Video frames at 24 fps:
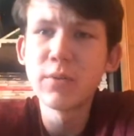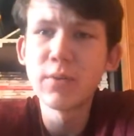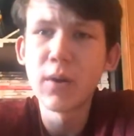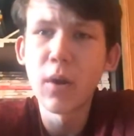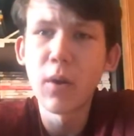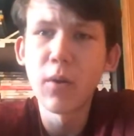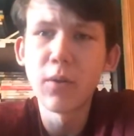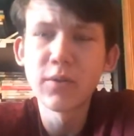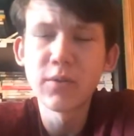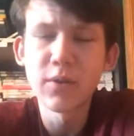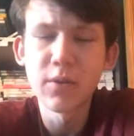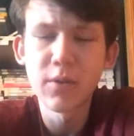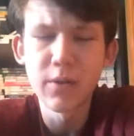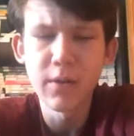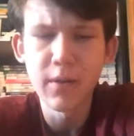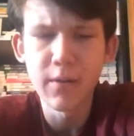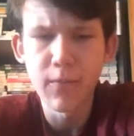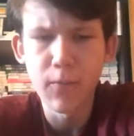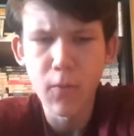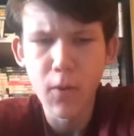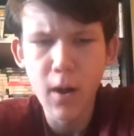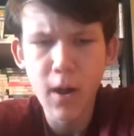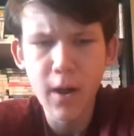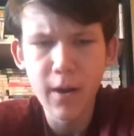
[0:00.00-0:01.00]
an
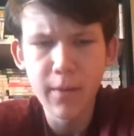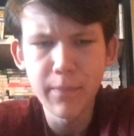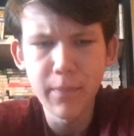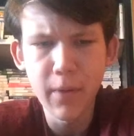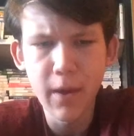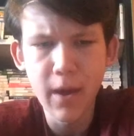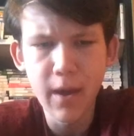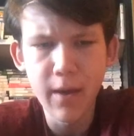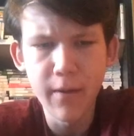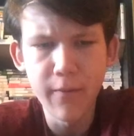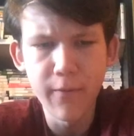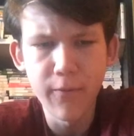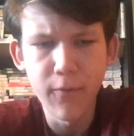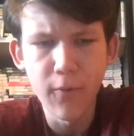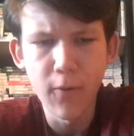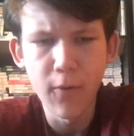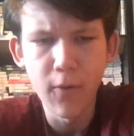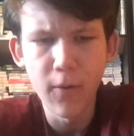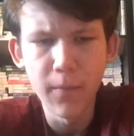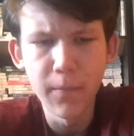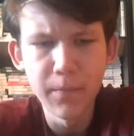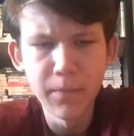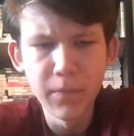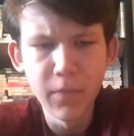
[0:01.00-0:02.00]
alternative rock band
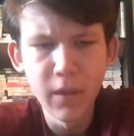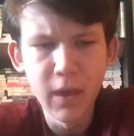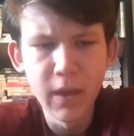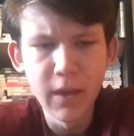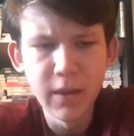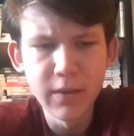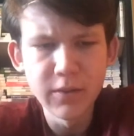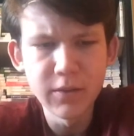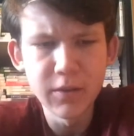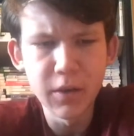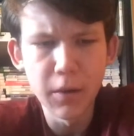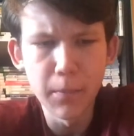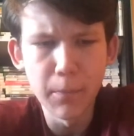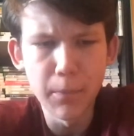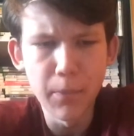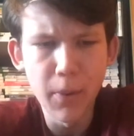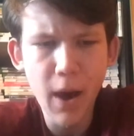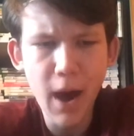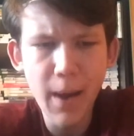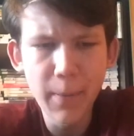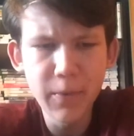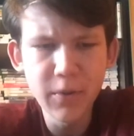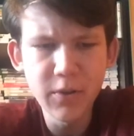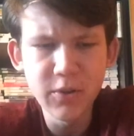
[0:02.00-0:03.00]
for some
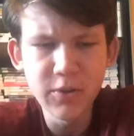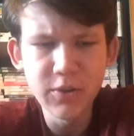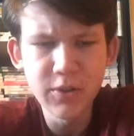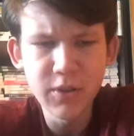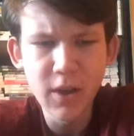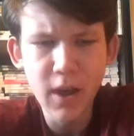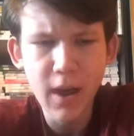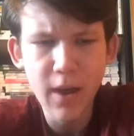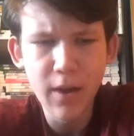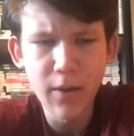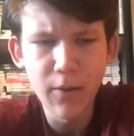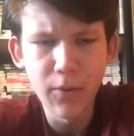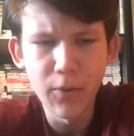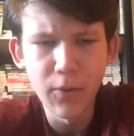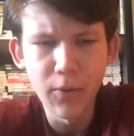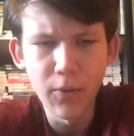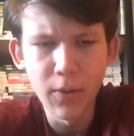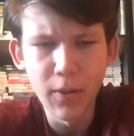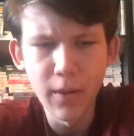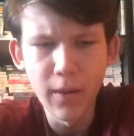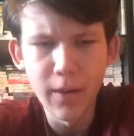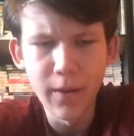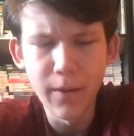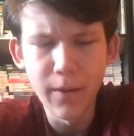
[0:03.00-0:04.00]
popish style